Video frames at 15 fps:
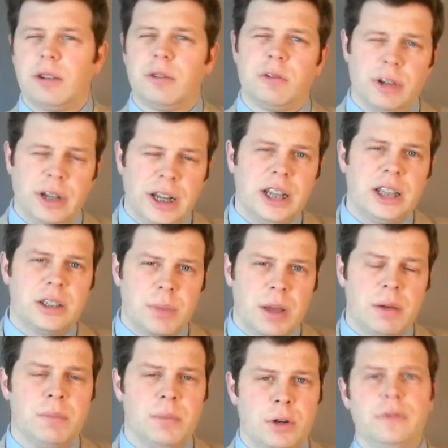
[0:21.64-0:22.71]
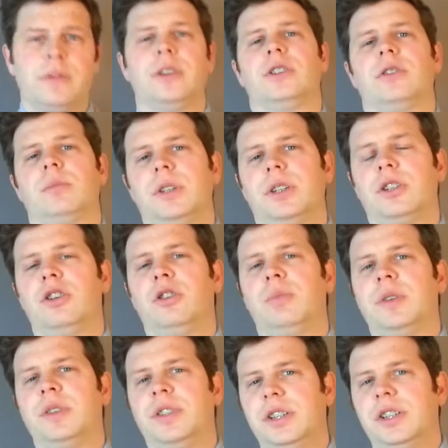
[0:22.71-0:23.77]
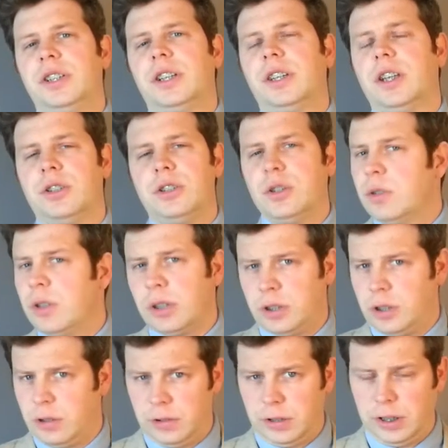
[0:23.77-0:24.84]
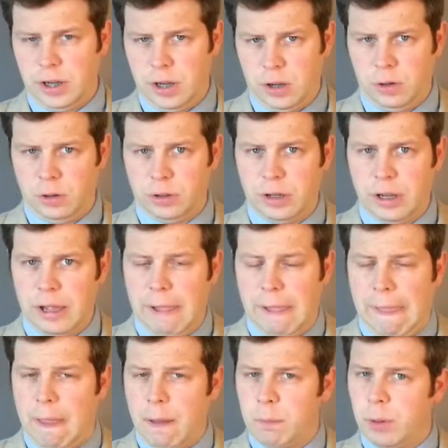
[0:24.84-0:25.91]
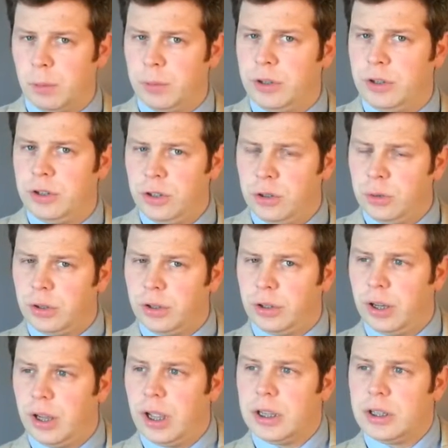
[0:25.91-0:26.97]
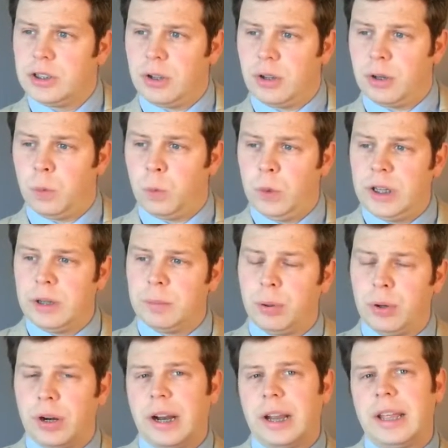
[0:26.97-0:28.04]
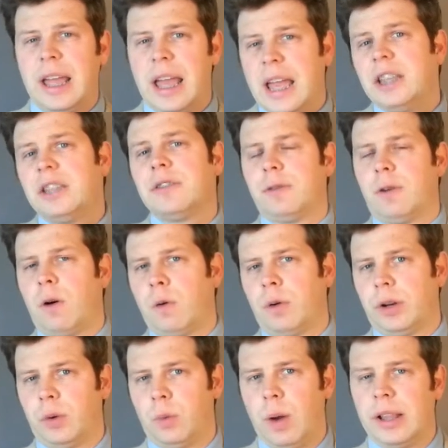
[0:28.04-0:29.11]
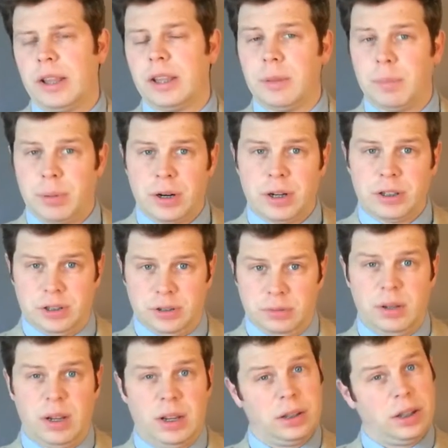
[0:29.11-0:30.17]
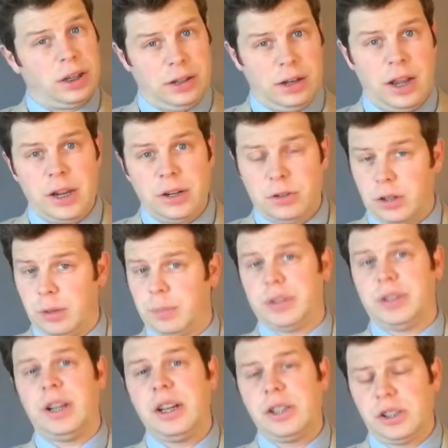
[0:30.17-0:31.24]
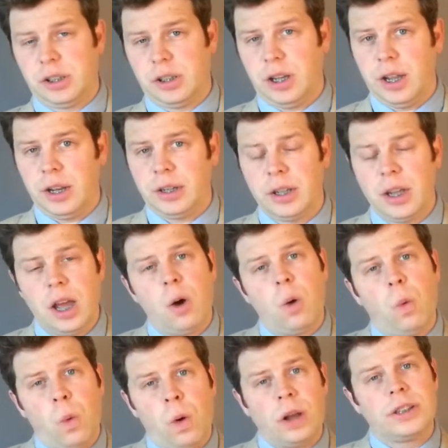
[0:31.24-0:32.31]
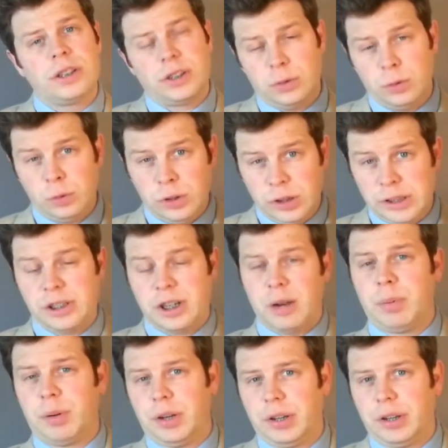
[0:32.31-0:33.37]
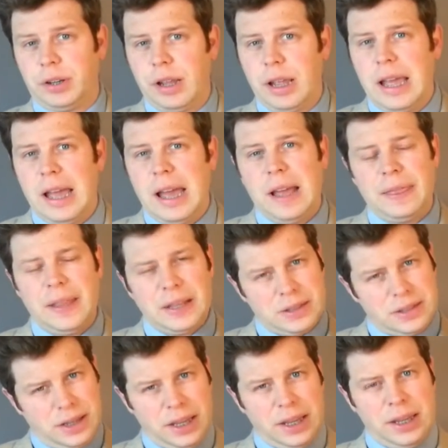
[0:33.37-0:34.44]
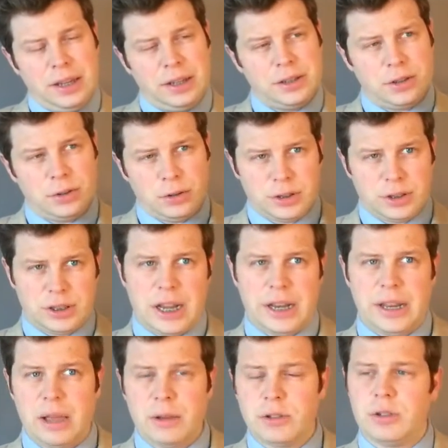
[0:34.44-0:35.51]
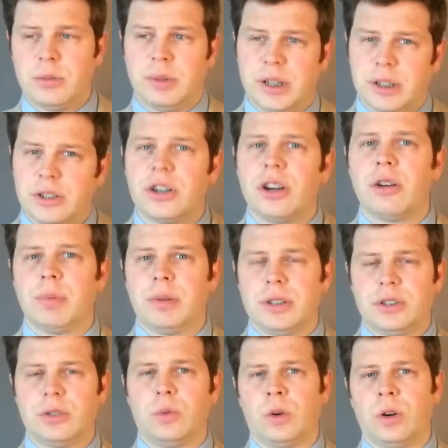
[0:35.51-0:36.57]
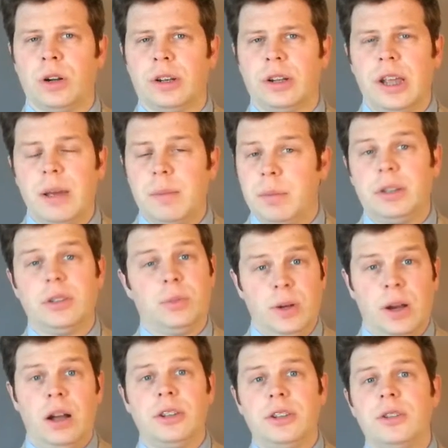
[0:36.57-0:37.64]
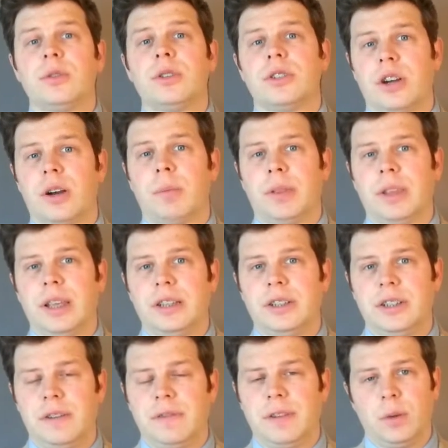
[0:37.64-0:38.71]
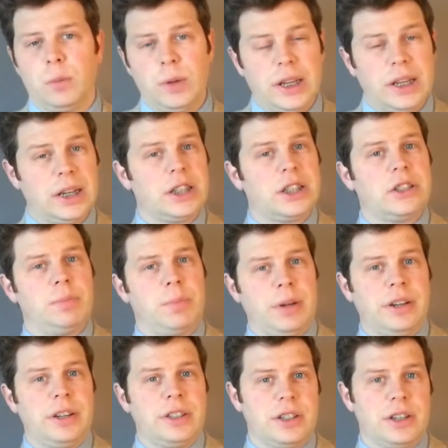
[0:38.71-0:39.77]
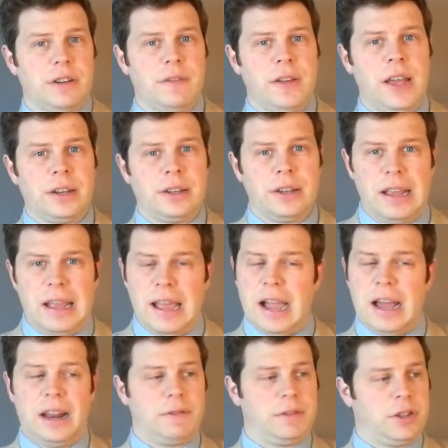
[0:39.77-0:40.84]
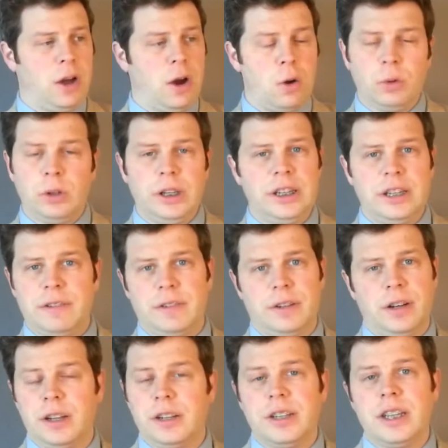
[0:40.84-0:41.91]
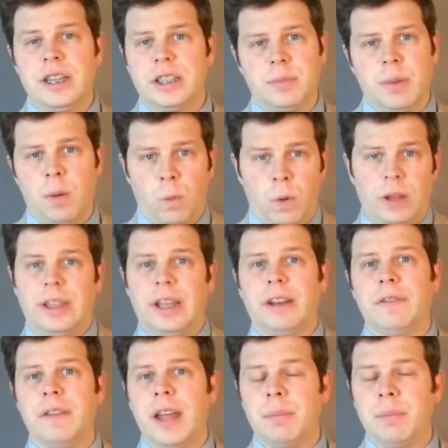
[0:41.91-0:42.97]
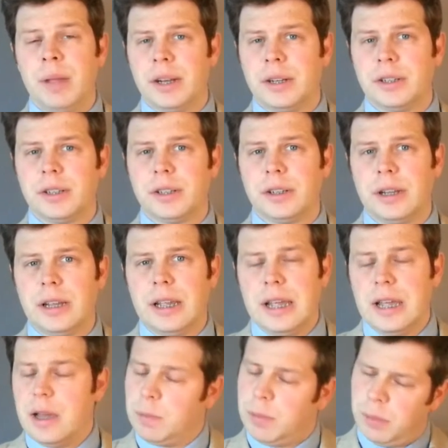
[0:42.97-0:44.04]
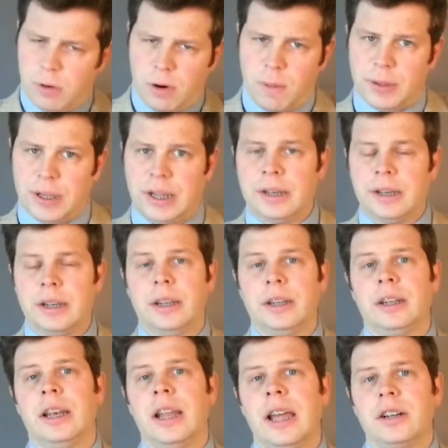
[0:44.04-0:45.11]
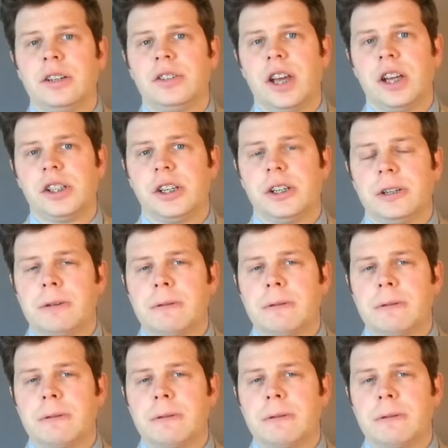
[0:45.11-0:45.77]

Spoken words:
Really, it's about moving somebody to a position that they do not currently hold, but we do it so that we can put our case forward in a way that the person, the client or the potential client, wants to interpret it. And that's key, is to understand how somebody interprets the world, because we all do interpret things differently. We can experience an event and have totally different ideas about what that event meant. But more about that in a later session.